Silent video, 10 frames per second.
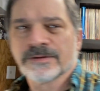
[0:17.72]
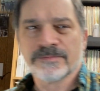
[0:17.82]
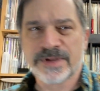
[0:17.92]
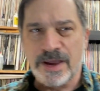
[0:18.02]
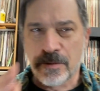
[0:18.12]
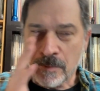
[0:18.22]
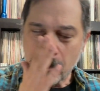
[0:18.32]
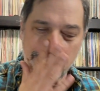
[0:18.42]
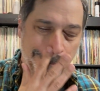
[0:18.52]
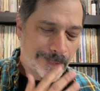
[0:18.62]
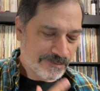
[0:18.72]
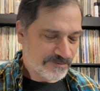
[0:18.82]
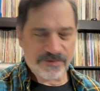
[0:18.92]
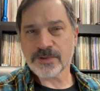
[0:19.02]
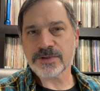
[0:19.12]
Now,
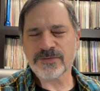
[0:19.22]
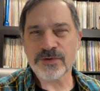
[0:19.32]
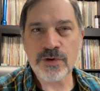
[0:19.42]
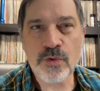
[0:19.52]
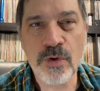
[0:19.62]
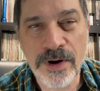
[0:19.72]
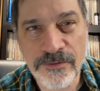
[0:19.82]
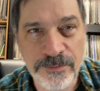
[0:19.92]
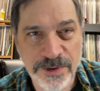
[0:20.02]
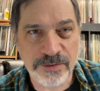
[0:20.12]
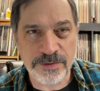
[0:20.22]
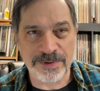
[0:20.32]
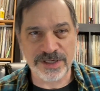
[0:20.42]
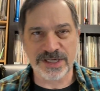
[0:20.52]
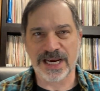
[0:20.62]
for those of you who are familiar with
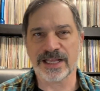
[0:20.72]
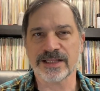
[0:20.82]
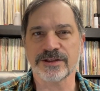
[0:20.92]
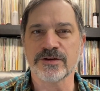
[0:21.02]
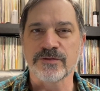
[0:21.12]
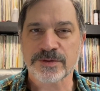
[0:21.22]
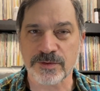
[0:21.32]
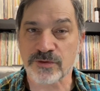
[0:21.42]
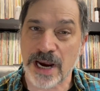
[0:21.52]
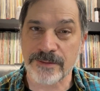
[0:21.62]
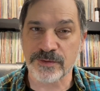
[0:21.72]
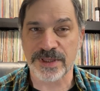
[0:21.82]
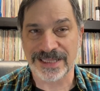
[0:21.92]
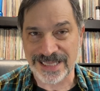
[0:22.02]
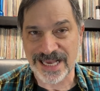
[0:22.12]
my channel and you've subscribed
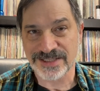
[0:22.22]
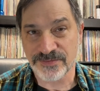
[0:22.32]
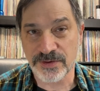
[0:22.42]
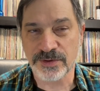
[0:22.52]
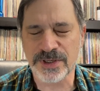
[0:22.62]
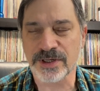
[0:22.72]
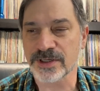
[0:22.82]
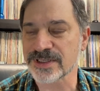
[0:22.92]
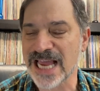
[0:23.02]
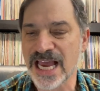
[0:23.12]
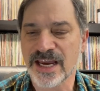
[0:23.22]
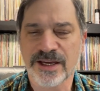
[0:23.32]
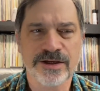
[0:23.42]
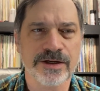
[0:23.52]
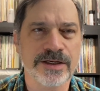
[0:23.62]
within the last few years,
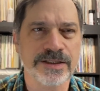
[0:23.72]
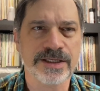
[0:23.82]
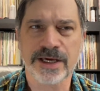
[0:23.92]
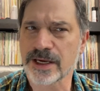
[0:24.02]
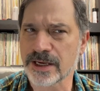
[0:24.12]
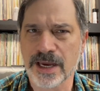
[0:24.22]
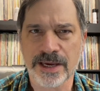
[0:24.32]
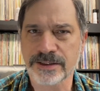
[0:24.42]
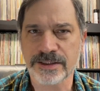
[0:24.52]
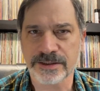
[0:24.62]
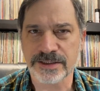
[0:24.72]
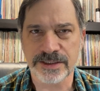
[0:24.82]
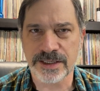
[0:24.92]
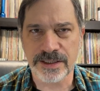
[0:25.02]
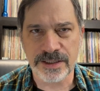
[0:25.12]
you're going to say, I didn't
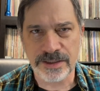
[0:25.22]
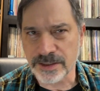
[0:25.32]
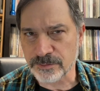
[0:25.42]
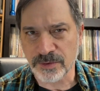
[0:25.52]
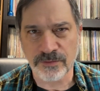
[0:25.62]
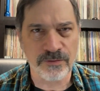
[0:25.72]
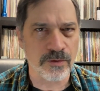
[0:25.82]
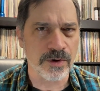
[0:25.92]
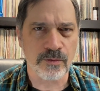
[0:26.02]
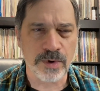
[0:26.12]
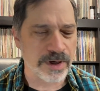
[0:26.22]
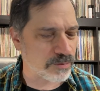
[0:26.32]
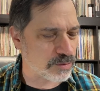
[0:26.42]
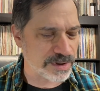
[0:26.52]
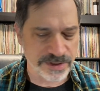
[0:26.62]
see number 4, where
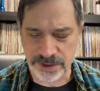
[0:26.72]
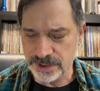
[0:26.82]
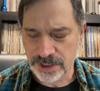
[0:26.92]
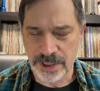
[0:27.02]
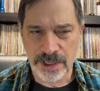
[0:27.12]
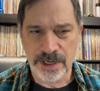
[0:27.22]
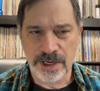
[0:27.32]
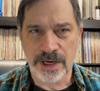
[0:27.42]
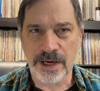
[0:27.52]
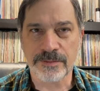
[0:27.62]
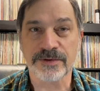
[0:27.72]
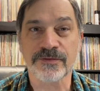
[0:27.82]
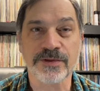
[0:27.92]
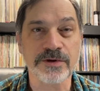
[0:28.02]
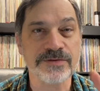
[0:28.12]
was it? But
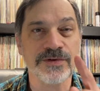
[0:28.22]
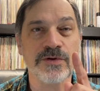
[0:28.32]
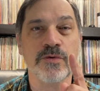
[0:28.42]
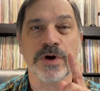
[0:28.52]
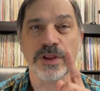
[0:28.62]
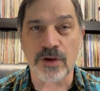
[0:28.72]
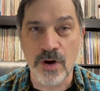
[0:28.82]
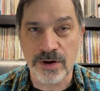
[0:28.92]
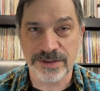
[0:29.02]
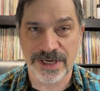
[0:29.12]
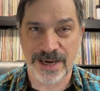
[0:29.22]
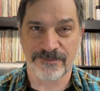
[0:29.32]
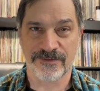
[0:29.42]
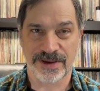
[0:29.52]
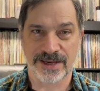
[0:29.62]
for those of you who are longtime
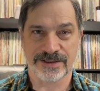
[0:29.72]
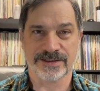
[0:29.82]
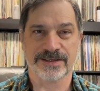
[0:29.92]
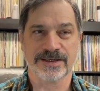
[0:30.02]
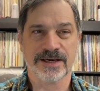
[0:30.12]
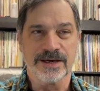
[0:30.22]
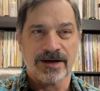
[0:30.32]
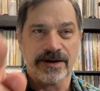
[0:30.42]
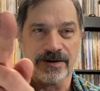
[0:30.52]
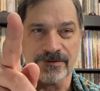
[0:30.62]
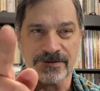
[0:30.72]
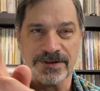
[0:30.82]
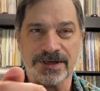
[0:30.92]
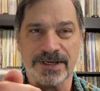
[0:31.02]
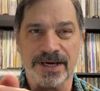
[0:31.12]
fans of
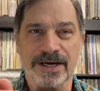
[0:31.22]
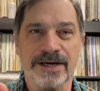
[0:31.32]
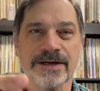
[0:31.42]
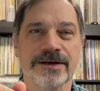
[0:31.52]
the